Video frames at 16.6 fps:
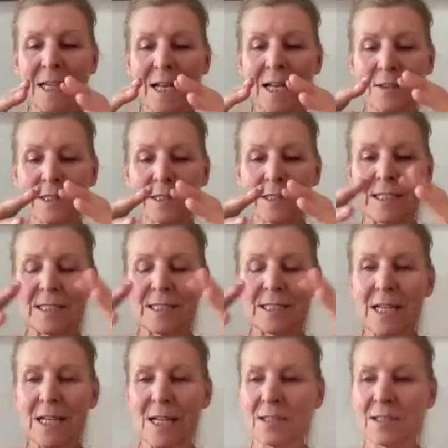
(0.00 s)
And
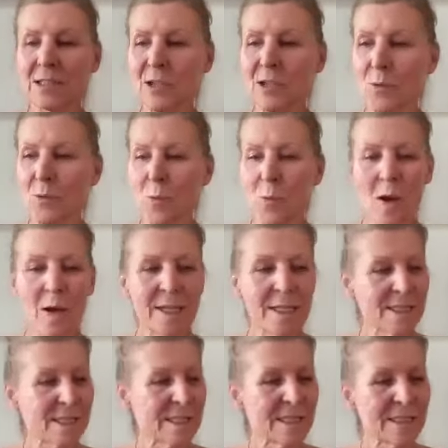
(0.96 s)
seeing, so
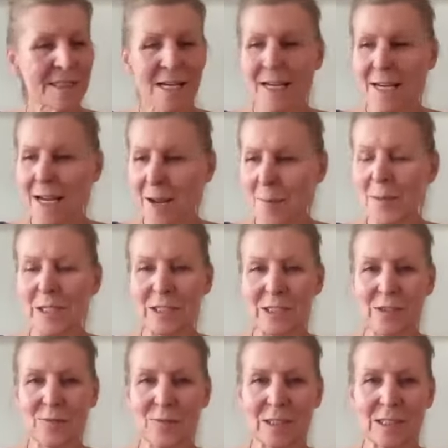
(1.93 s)
what is the
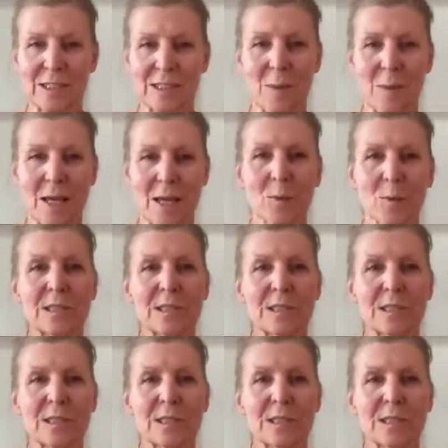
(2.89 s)
dynamics of this mind?